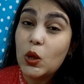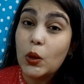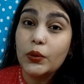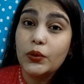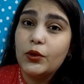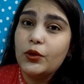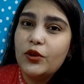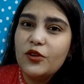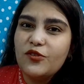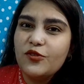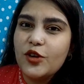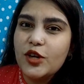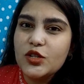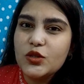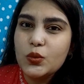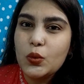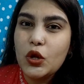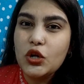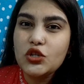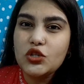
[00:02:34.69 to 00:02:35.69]
Saundarya
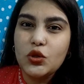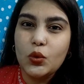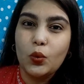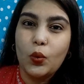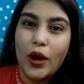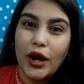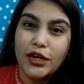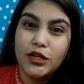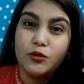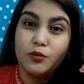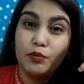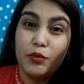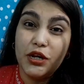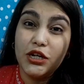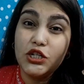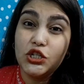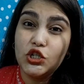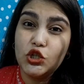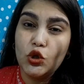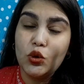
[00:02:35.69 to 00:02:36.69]
face wash the white
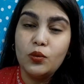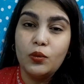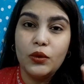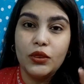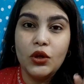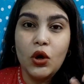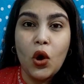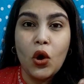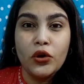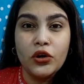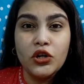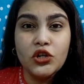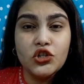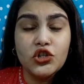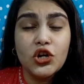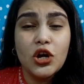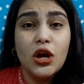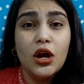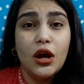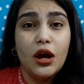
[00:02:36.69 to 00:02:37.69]
big tube with the
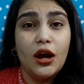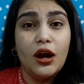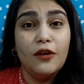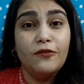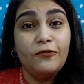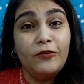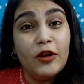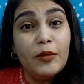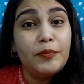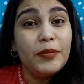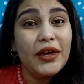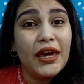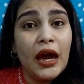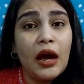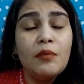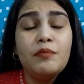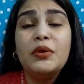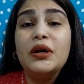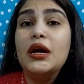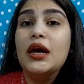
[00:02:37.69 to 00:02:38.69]
orange uh, flip
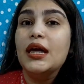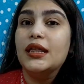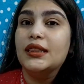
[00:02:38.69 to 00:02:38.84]
cap